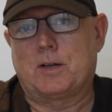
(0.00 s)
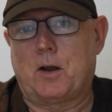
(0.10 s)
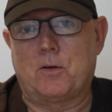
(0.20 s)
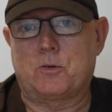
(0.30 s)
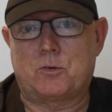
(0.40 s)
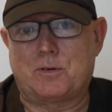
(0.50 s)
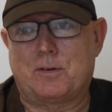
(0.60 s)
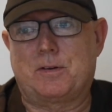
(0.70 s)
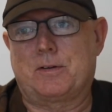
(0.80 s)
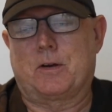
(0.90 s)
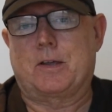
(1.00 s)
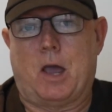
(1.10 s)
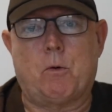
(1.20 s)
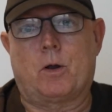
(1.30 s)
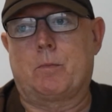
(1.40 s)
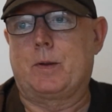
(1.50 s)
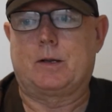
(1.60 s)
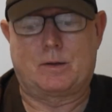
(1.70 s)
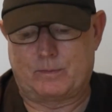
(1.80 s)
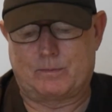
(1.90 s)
So don't sort of go on and be